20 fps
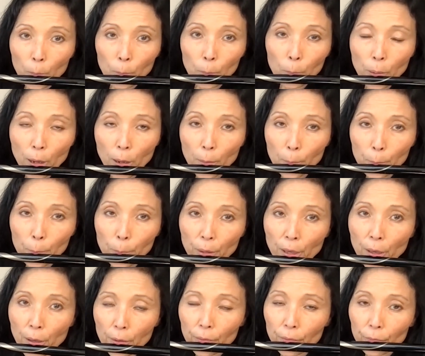Pump
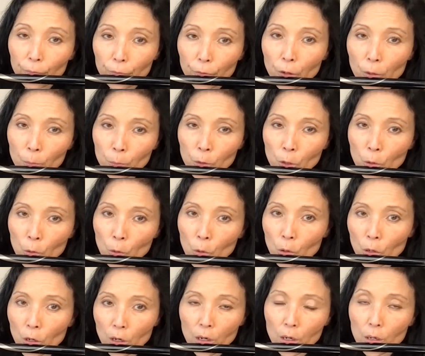it from
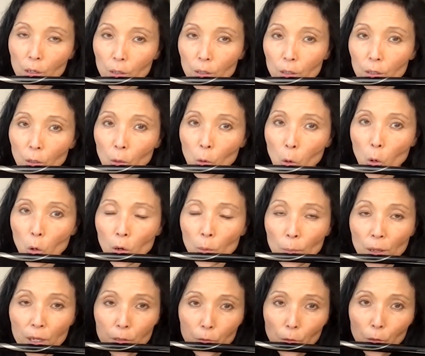your core
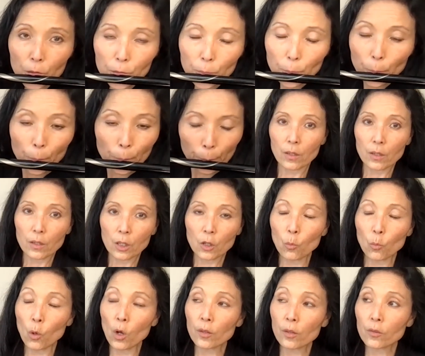muscles. You
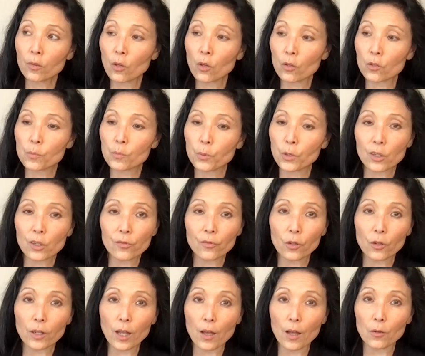want those
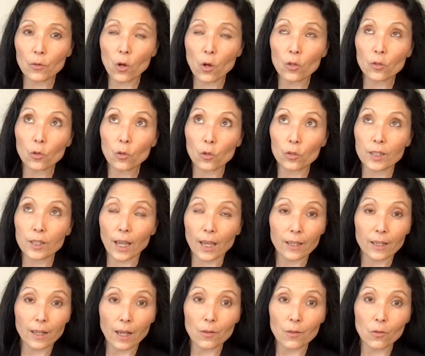beautiful kaon or
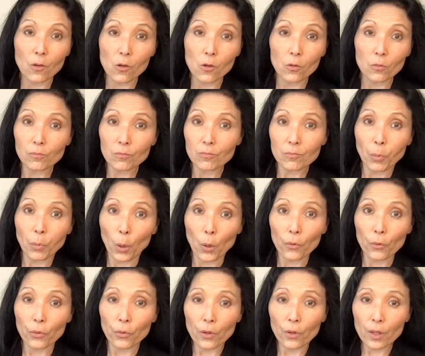daikaon,
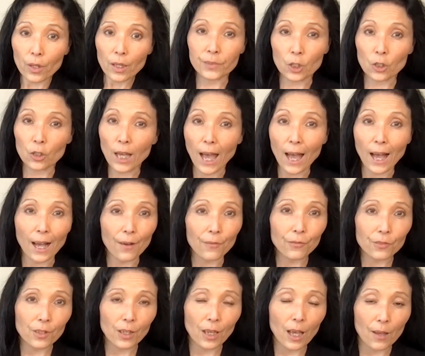both. You
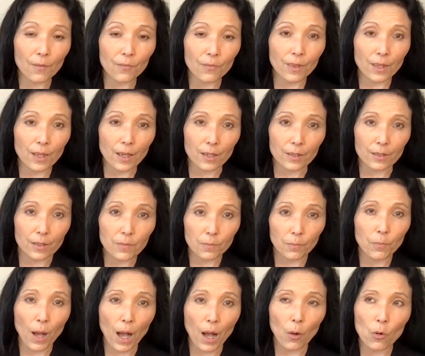have to have this
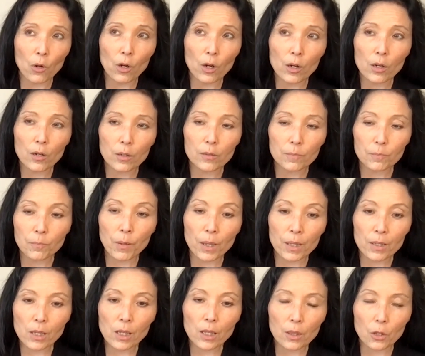power
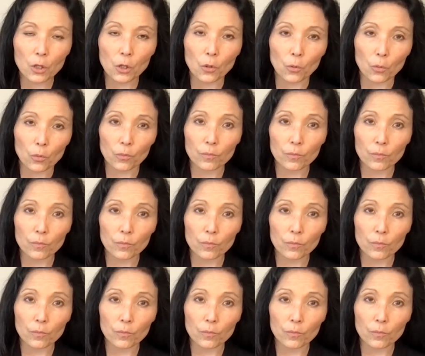beneath you.